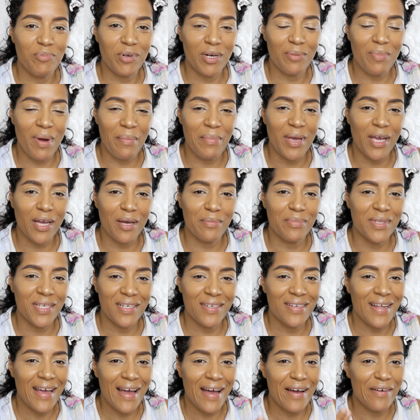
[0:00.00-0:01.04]
put on my makeup,
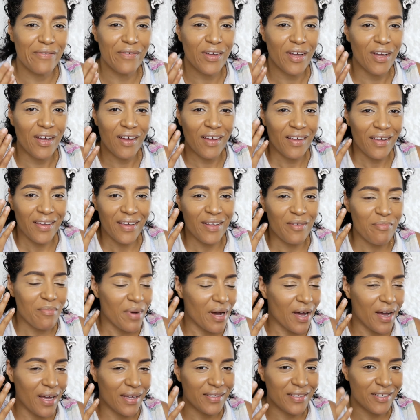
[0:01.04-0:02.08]
didn't have in
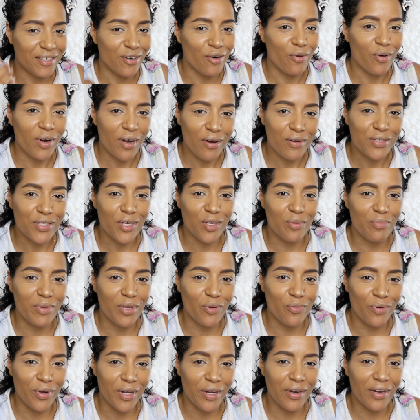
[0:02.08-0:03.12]
mind, you know, what I was gonna be
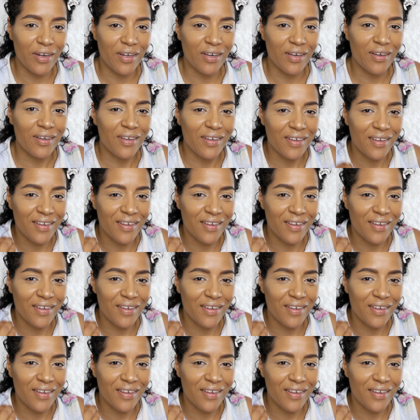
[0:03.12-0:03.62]
wearing.